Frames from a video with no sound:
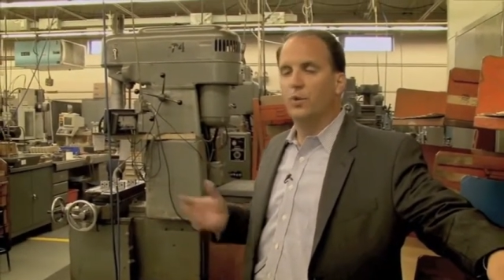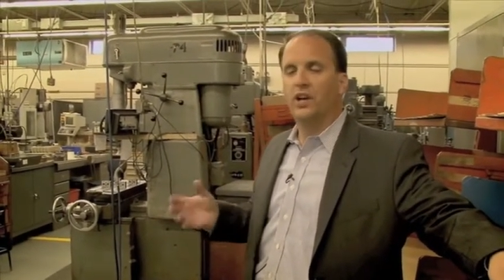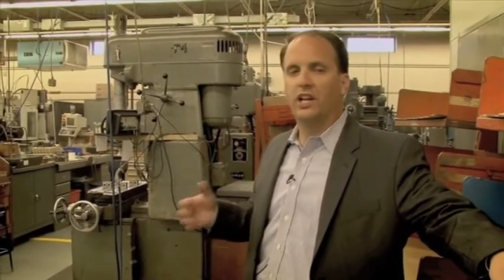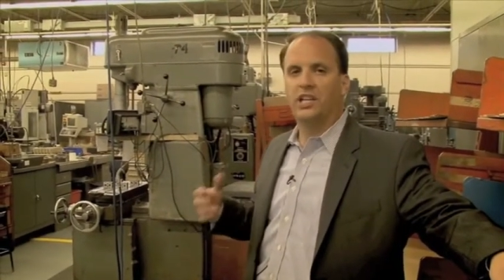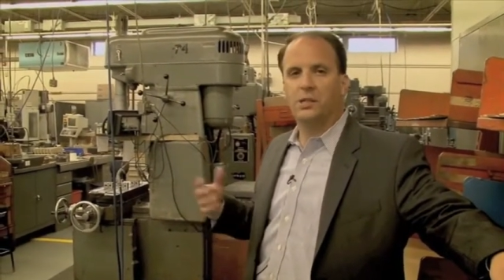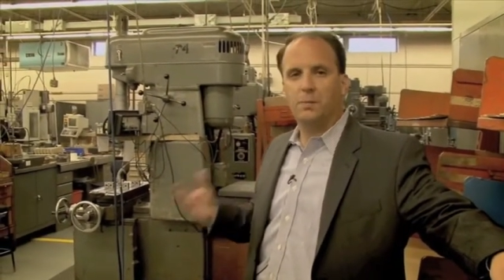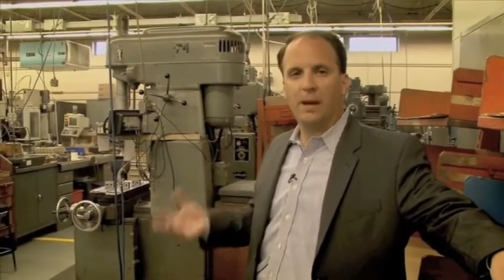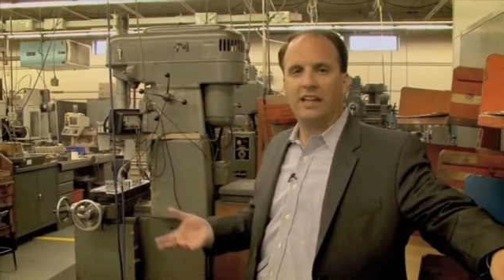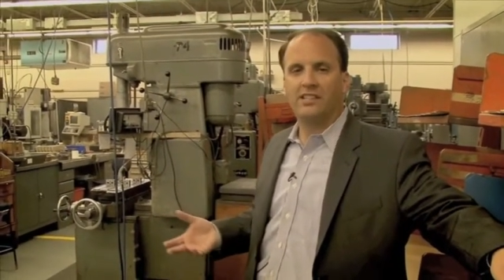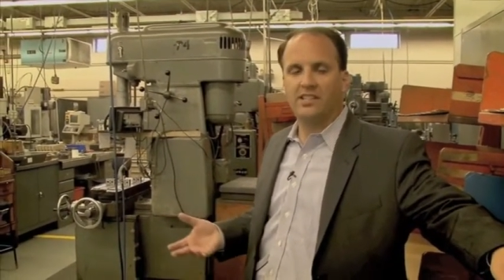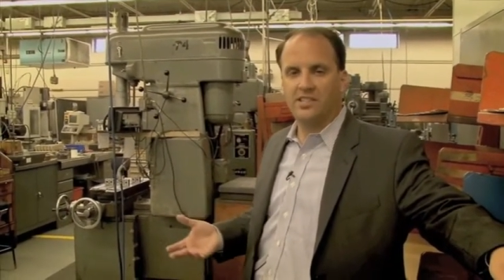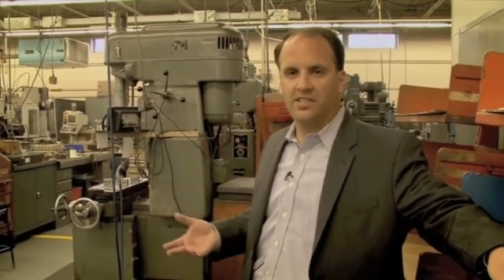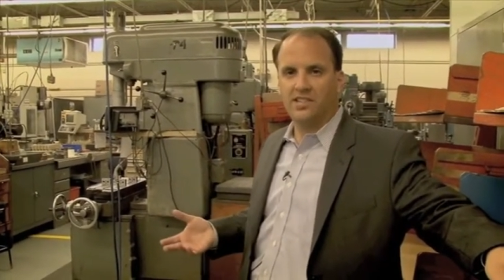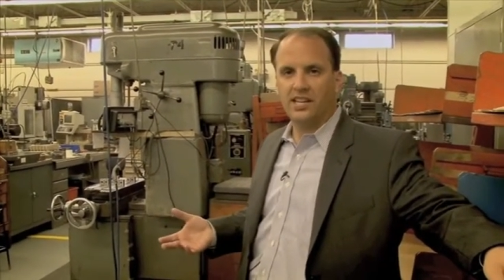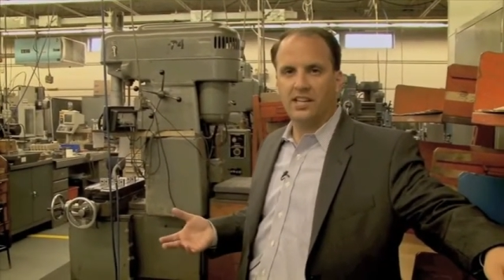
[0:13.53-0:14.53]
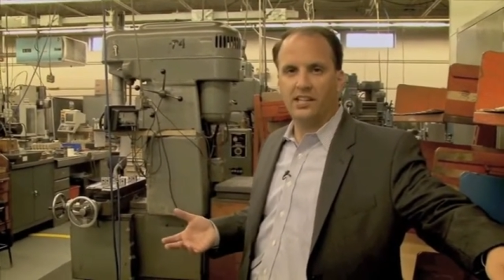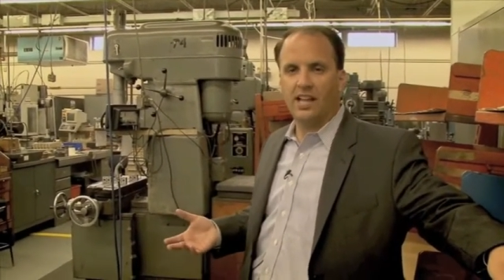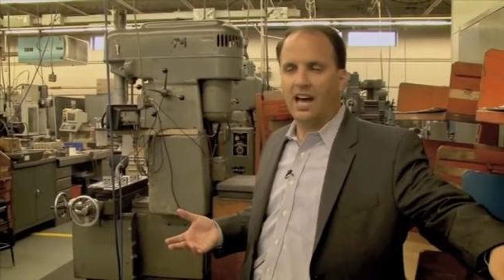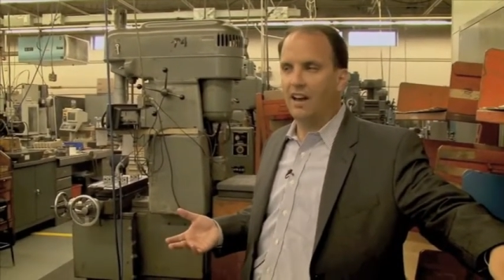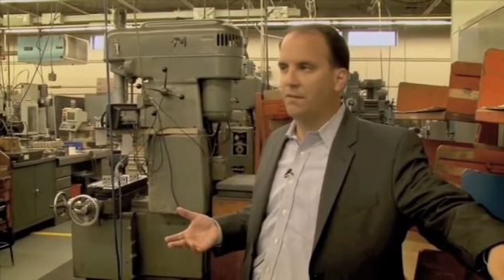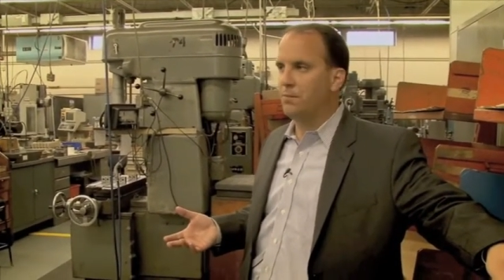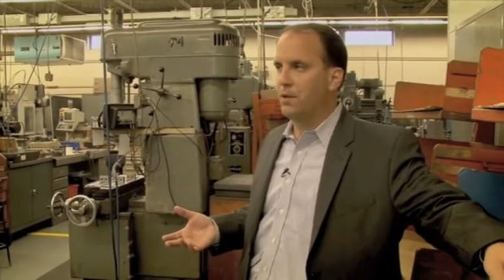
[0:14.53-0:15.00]
would expect to see a
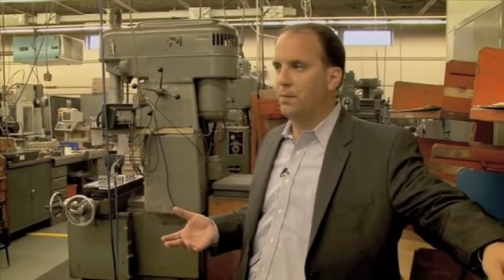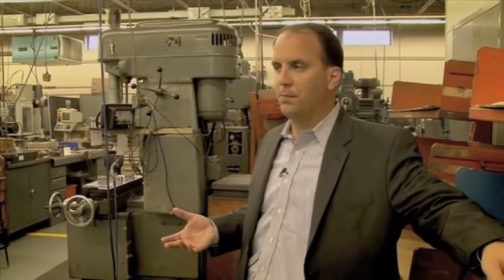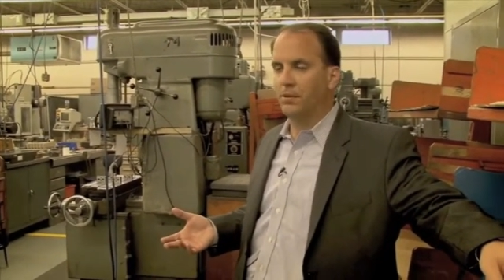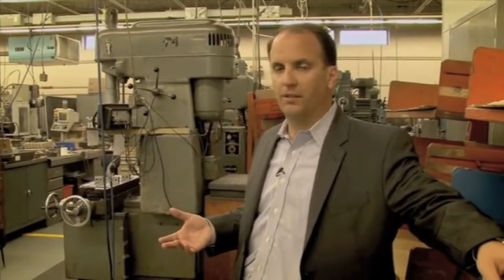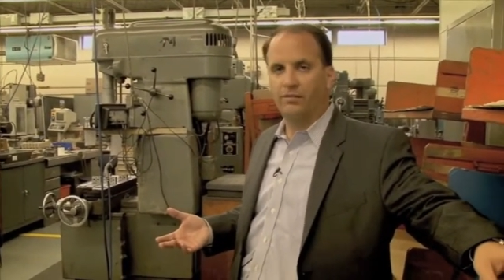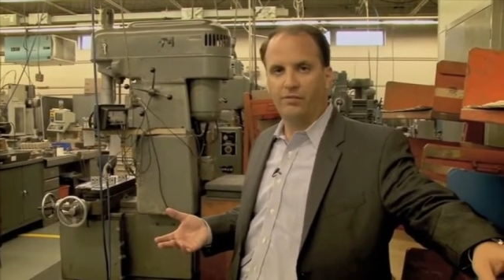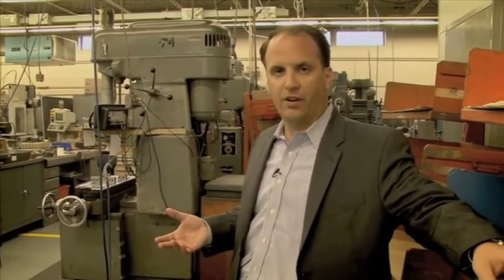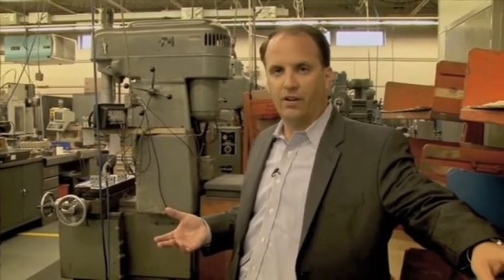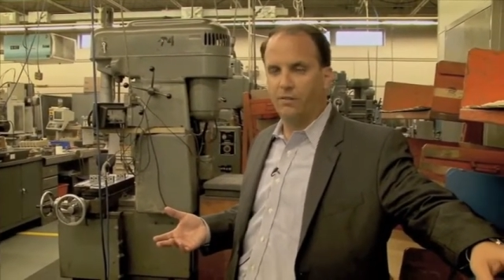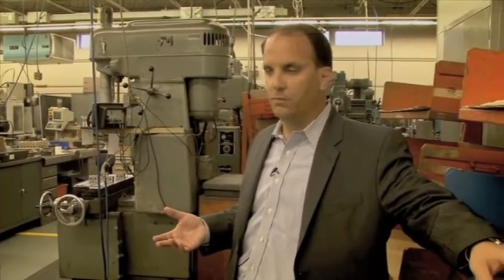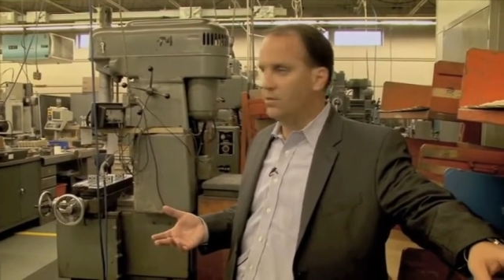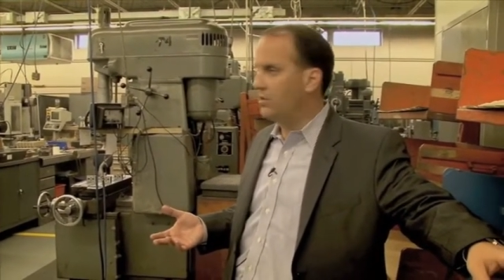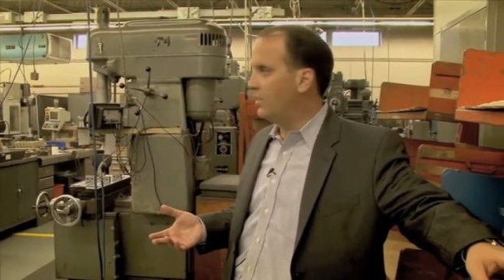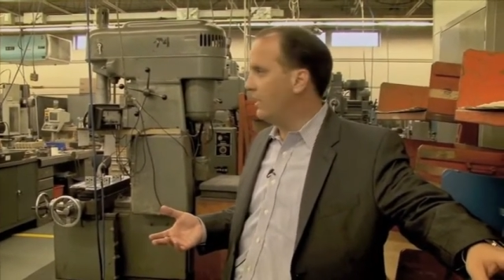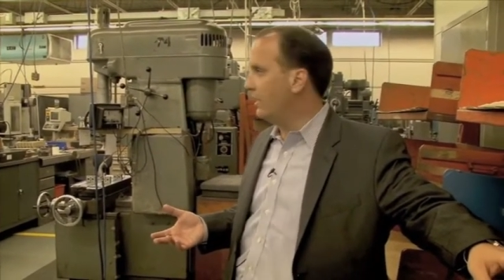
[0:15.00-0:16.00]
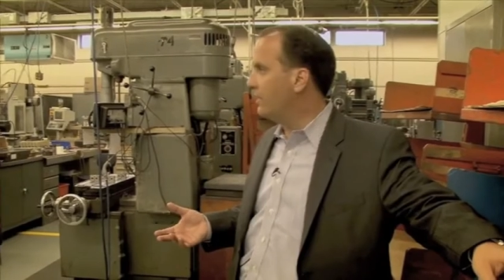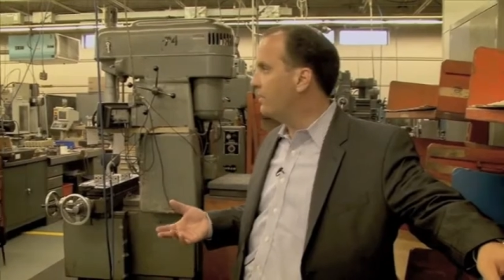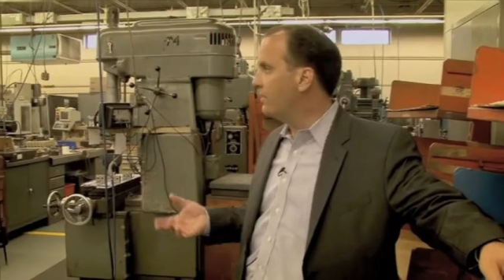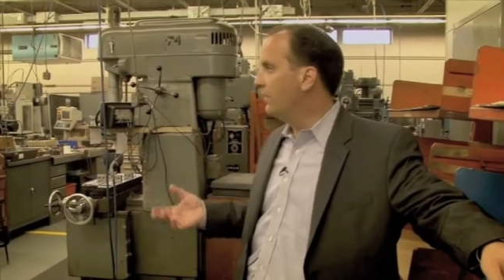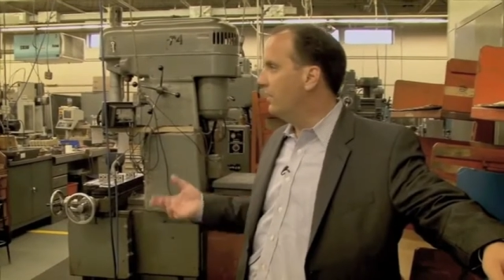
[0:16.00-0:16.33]
lot of people in front of machines.